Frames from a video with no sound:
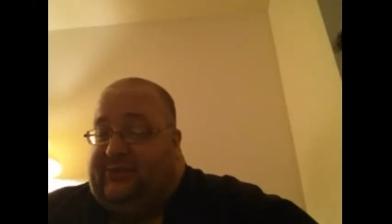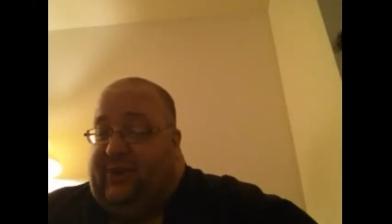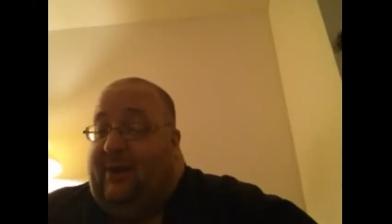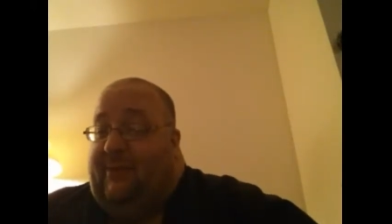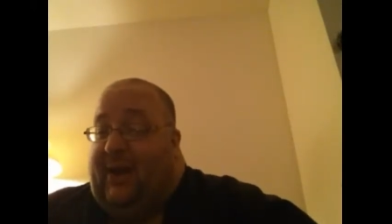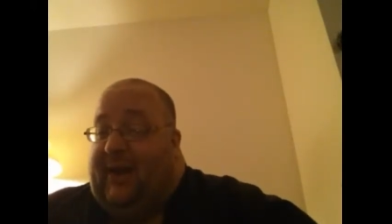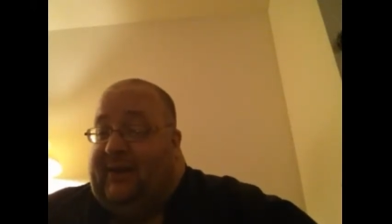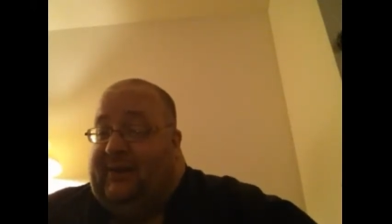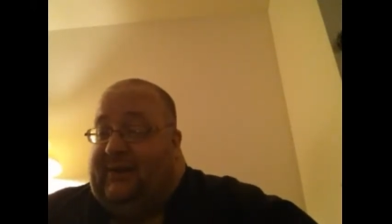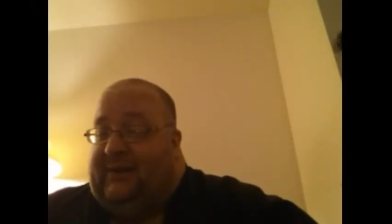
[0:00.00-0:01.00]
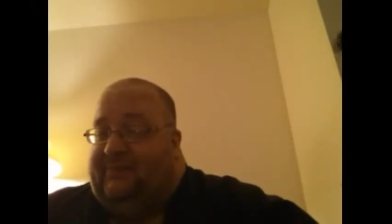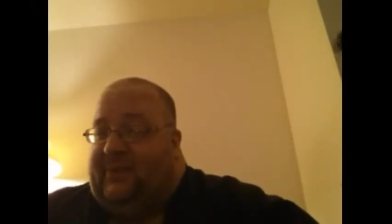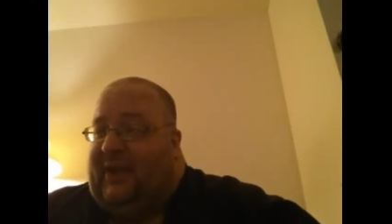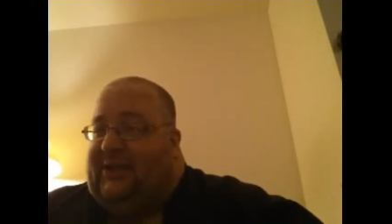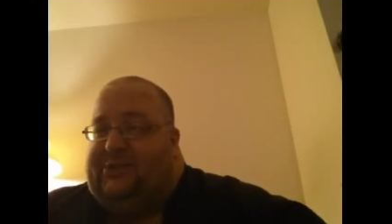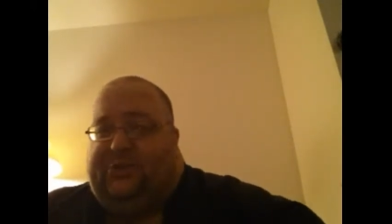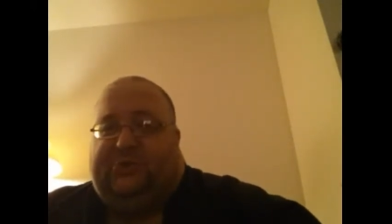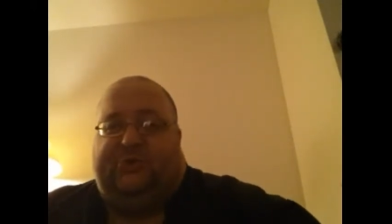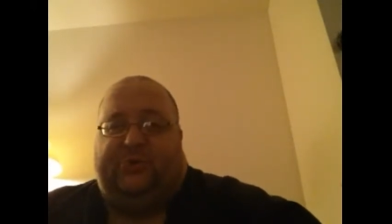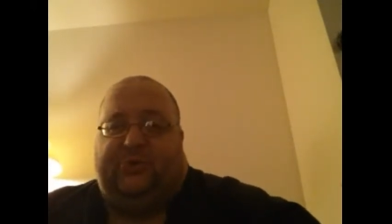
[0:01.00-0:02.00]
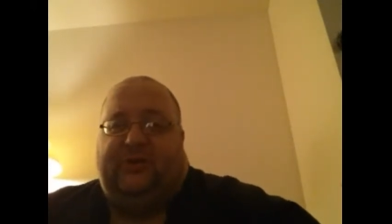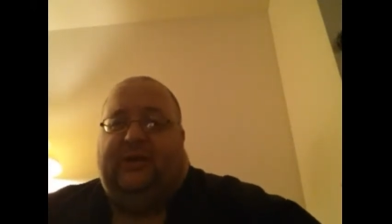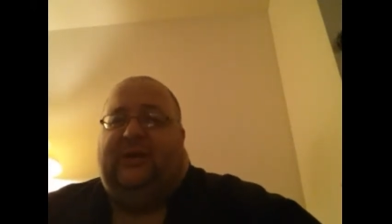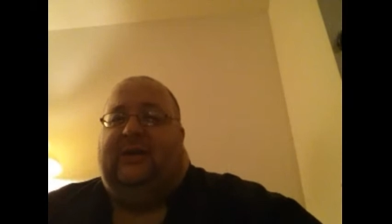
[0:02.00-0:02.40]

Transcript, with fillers: and Ryback um, as usual.